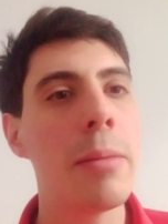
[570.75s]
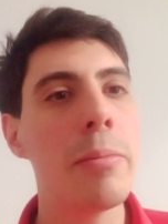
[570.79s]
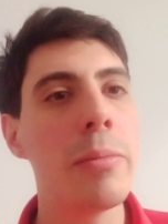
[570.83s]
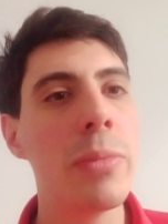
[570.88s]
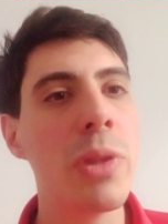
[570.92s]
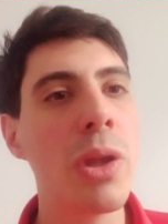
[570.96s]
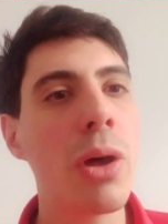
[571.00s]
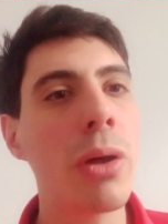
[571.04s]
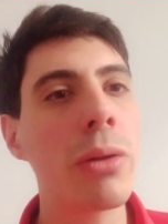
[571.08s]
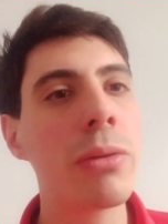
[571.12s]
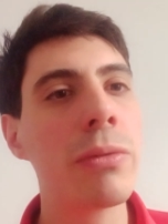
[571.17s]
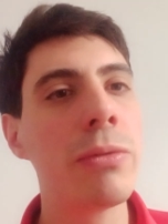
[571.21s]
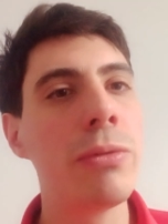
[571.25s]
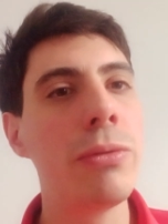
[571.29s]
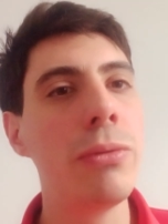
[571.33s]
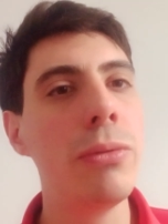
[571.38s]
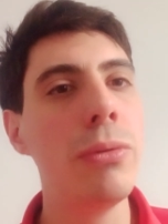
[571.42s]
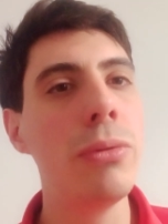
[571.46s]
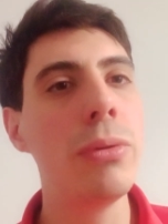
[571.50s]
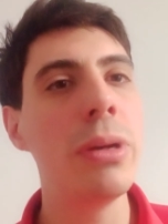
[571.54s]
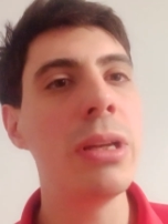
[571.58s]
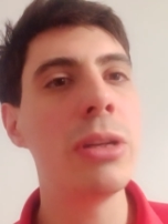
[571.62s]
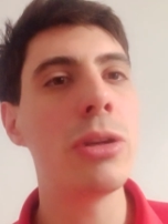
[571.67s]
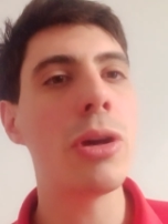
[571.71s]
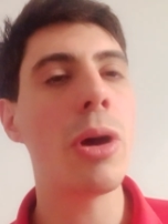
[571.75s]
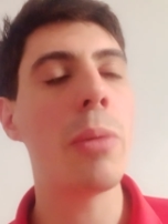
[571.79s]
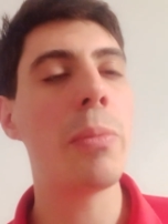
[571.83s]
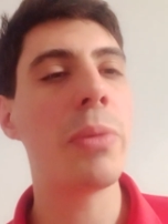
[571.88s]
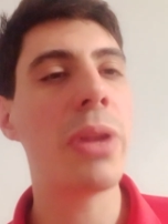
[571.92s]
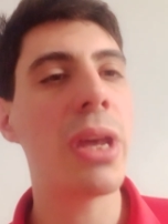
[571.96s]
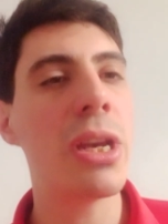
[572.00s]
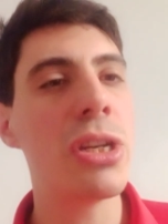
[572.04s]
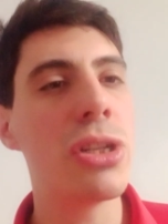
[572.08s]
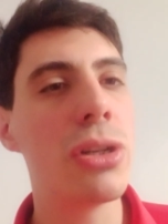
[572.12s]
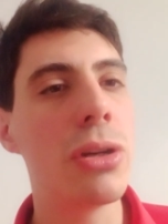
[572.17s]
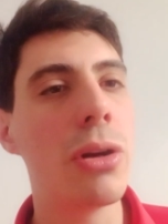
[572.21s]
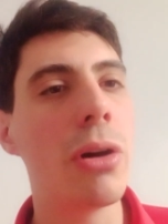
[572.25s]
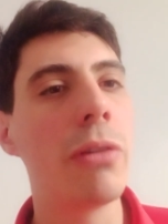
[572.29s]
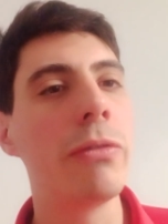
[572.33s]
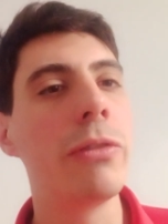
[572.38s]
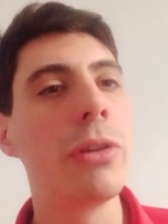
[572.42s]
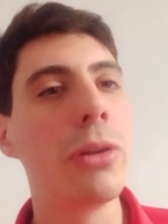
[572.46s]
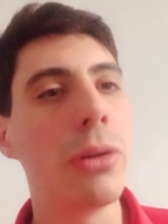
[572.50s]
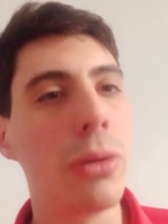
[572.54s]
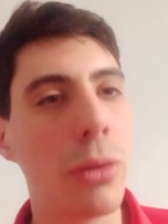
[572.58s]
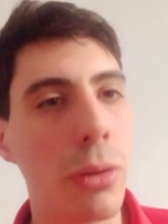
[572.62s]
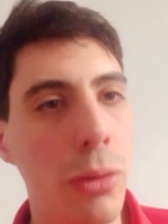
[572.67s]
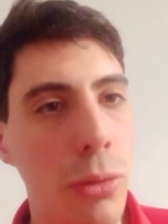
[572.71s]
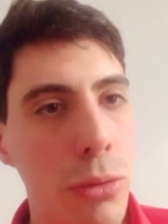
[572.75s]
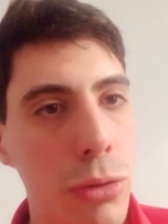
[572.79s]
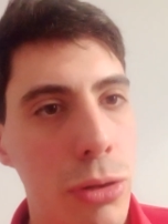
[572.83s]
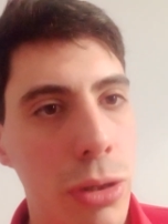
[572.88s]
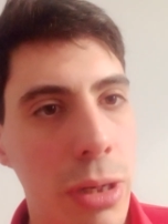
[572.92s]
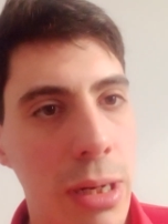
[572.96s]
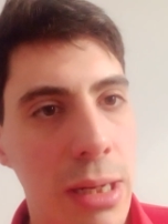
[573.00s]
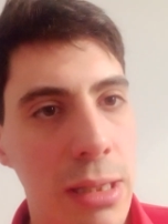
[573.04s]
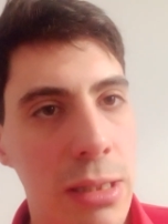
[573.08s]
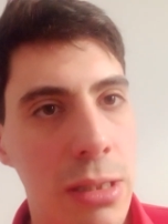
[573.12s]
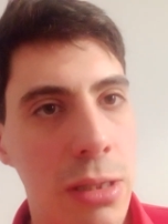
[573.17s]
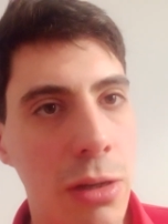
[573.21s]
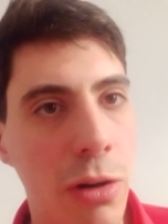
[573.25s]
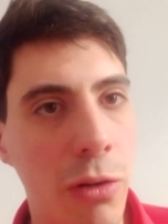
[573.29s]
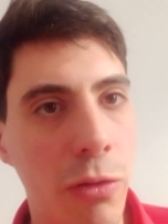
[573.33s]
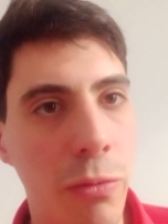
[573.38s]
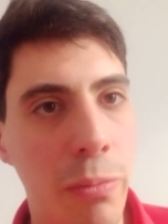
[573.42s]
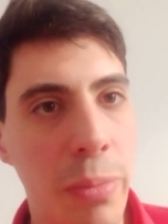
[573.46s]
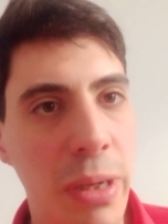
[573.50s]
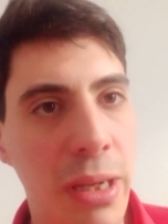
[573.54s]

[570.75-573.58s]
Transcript: not through interpretation of the delusion itself